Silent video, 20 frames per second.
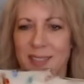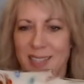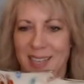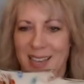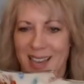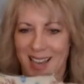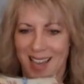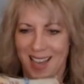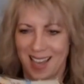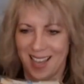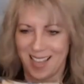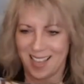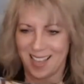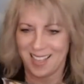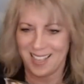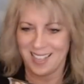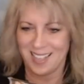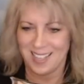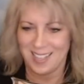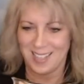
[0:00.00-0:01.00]

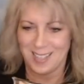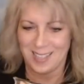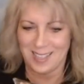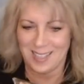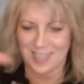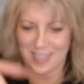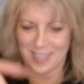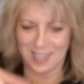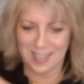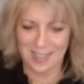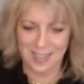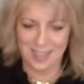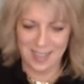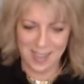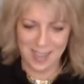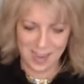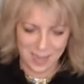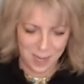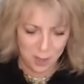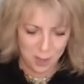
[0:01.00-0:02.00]

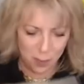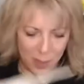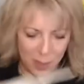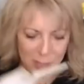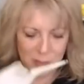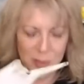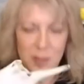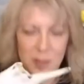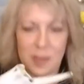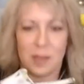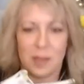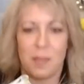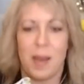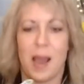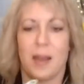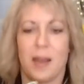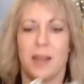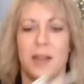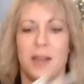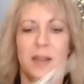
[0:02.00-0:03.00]
Okay. Any questions
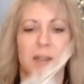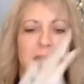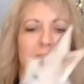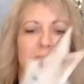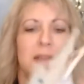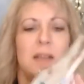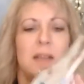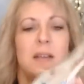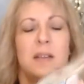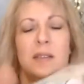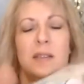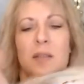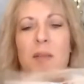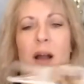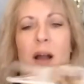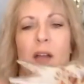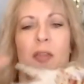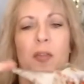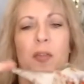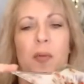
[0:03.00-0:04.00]
about it? It's
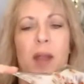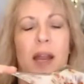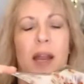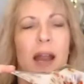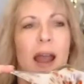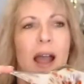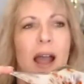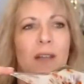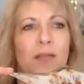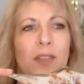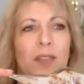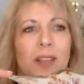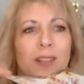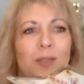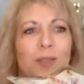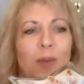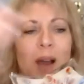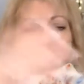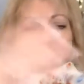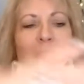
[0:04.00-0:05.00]
about three and a half
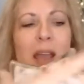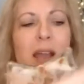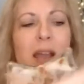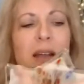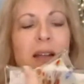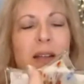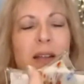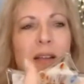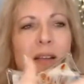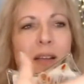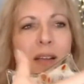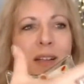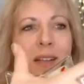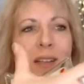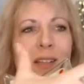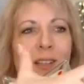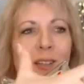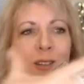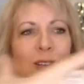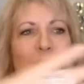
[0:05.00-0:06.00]
this way.
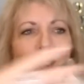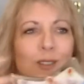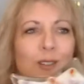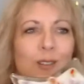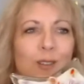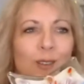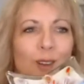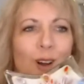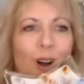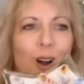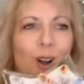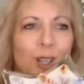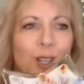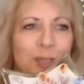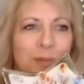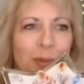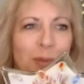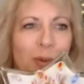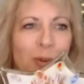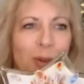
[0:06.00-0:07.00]
The
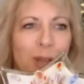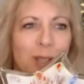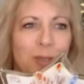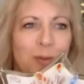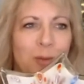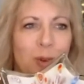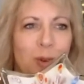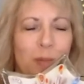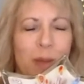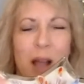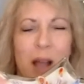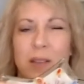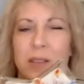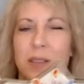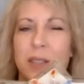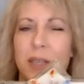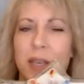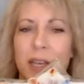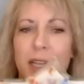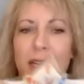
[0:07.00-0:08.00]
longest points were
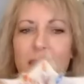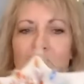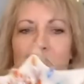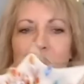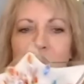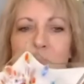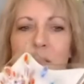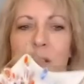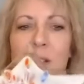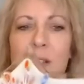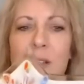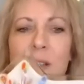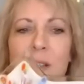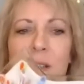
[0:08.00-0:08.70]
about 10-ish.